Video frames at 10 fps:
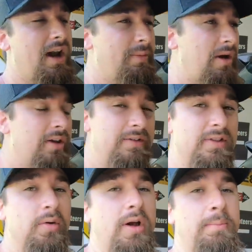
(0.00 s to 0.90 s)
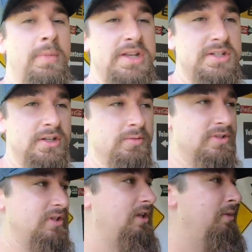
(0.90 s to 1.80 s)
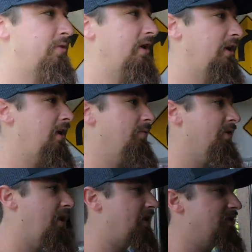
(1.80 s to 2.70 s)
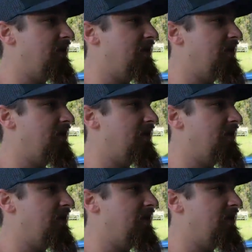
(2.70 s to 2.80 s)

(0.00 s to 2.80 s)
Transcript: about, even though I mentioned it, was the e-brake cable that actually